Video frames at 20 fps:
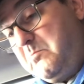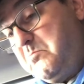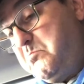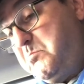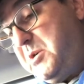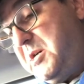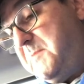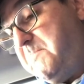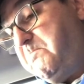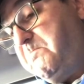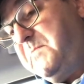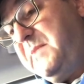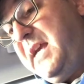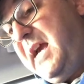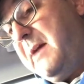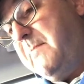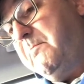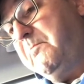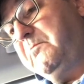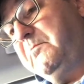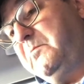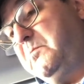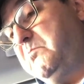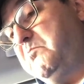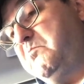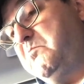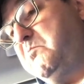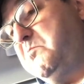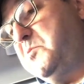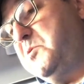But yeah,
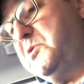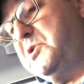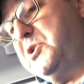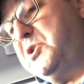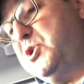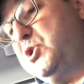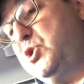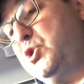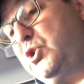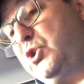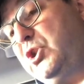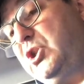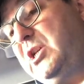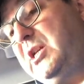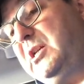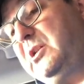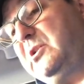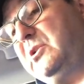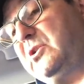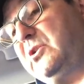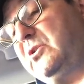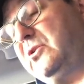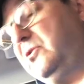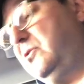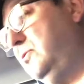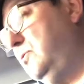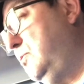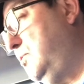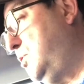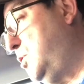there's nothing
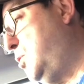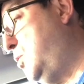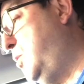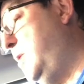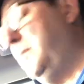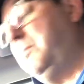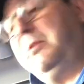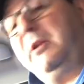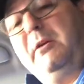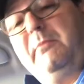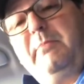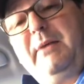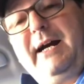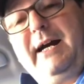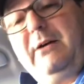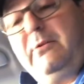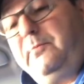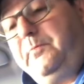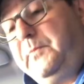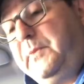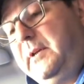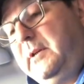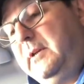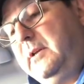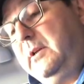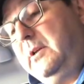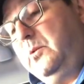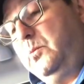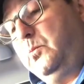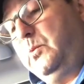to quibble about.
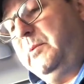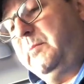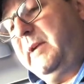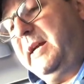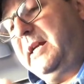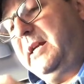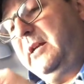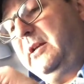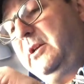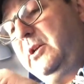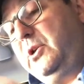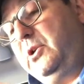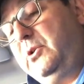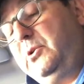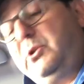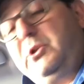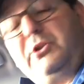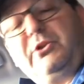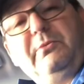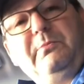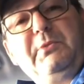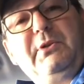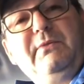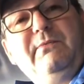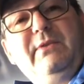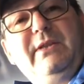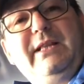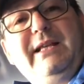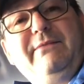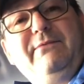We're making a huge assumption
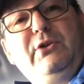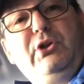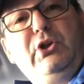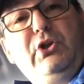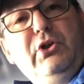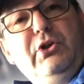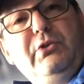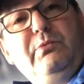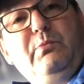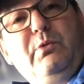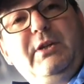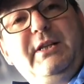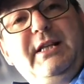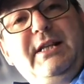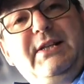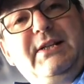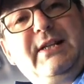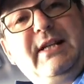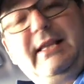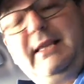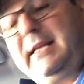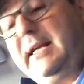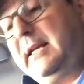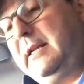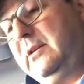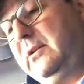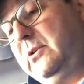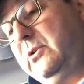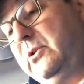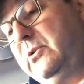that they've done what they said
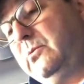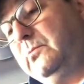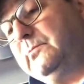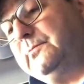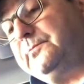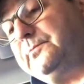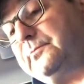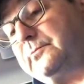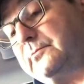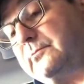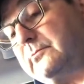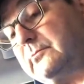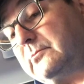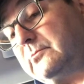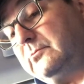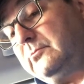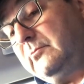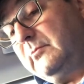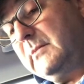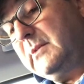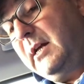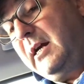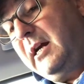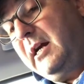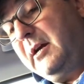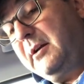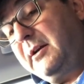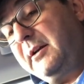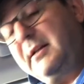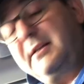they'd do.
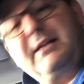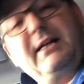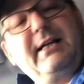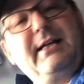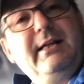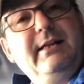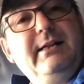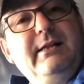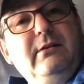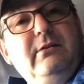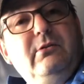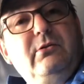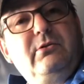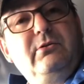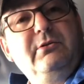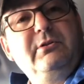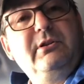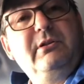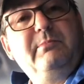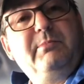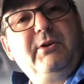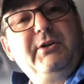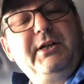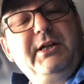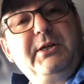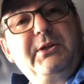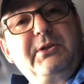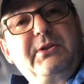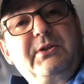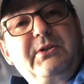I'm going to take a little look under the
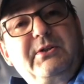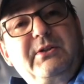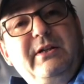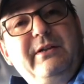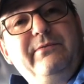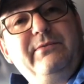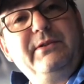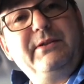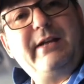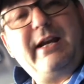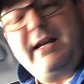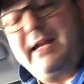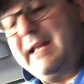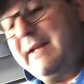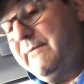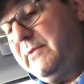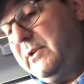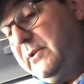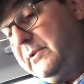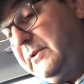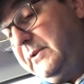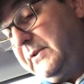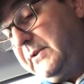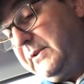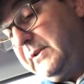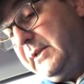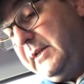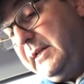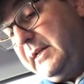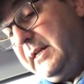bonnet just to see if there's any evidence.
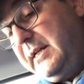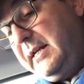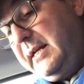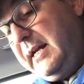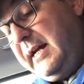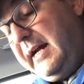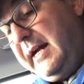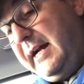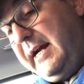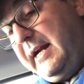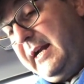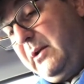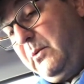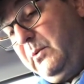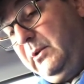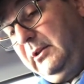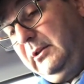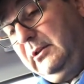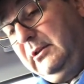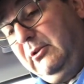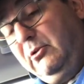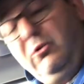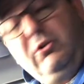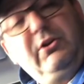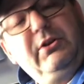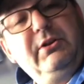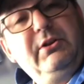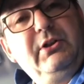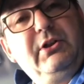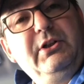And I will look
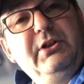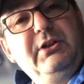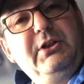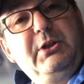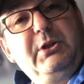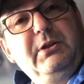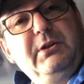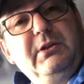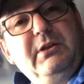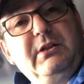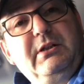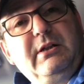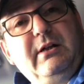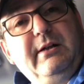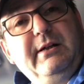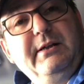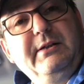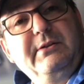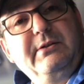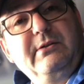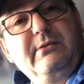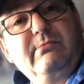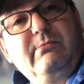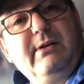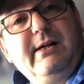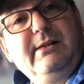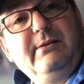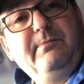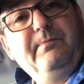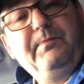at the condition of the tyres as
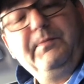well.